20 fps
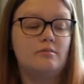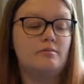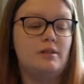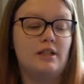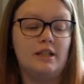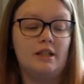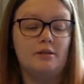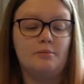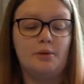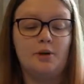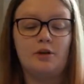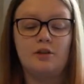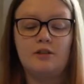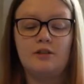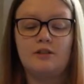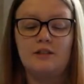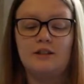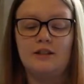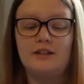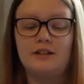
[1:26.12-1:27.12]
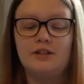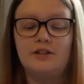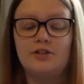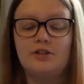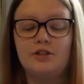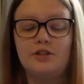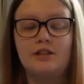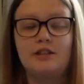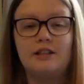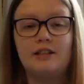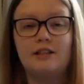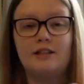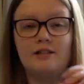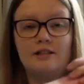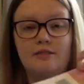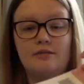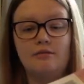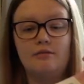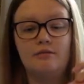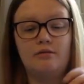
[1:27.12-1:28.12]
in the box is just
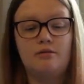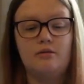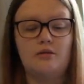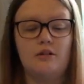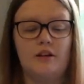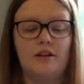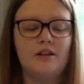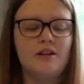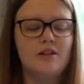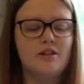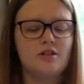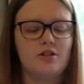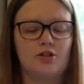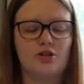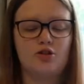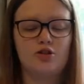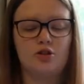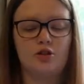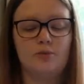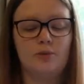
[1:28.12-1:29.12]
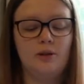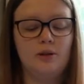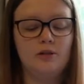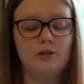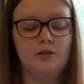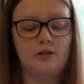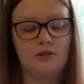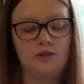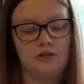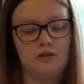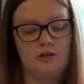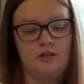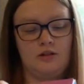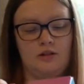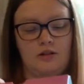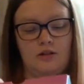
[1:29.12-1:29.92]
this, I think it's a shoe box.